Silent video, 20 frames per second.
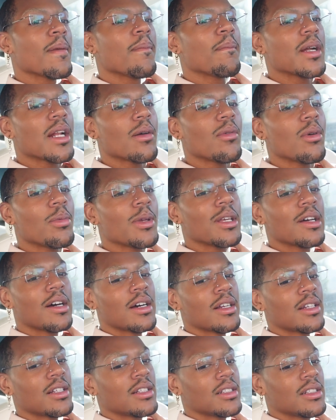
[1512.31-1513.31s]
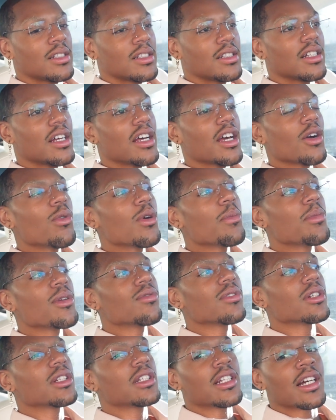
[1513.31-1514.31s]
But I'm going to be honest, it would be
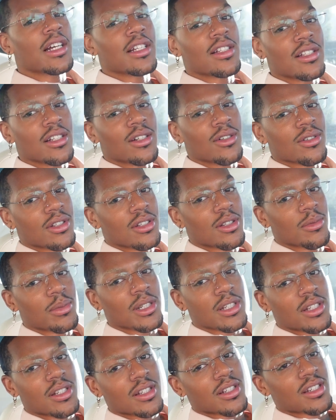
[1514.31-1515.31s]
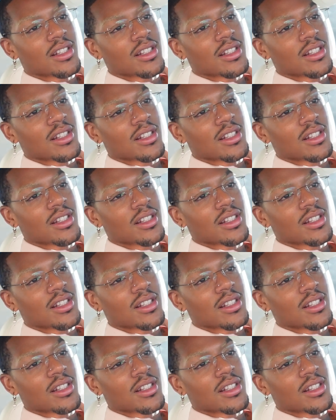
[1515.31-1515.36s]
really nice to go to the beach and